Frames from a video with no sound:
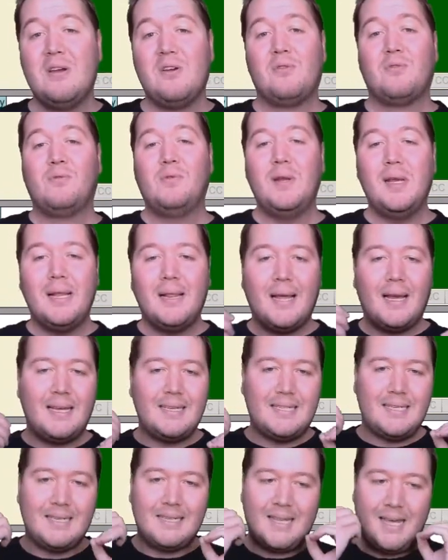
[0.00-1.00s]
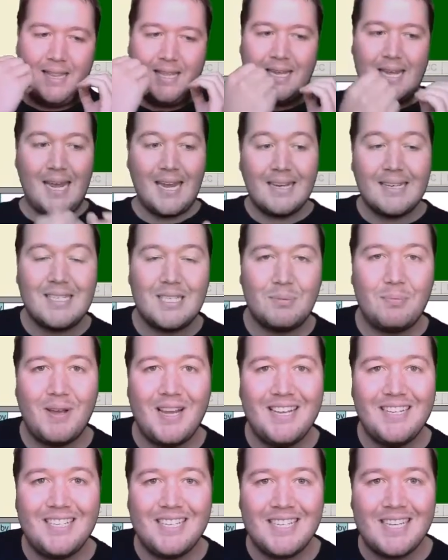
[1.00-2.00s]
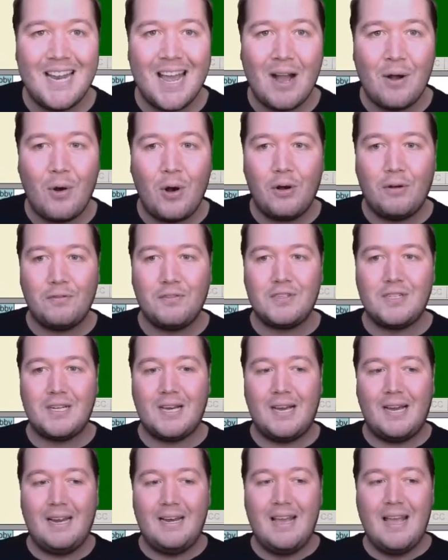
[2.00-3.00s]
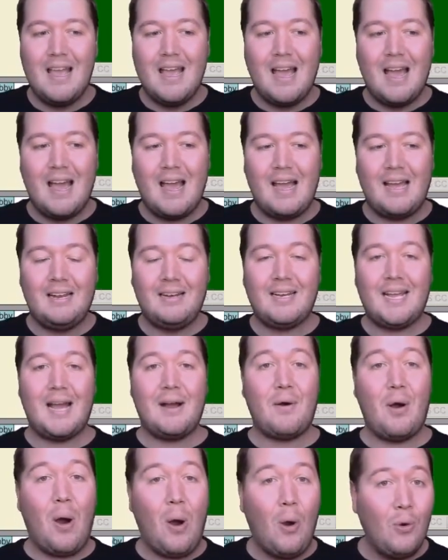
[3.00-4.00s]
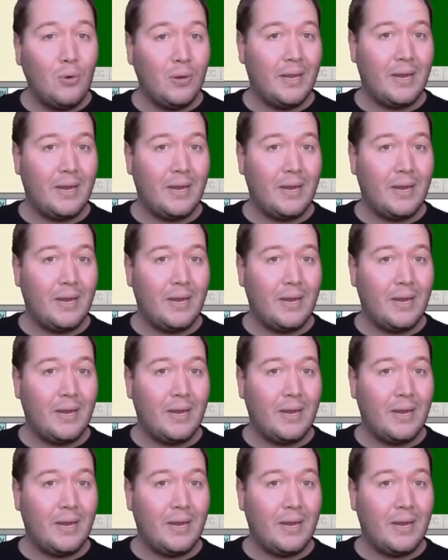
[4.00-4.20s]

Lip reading: realizing that the King of Spades is now offside and our only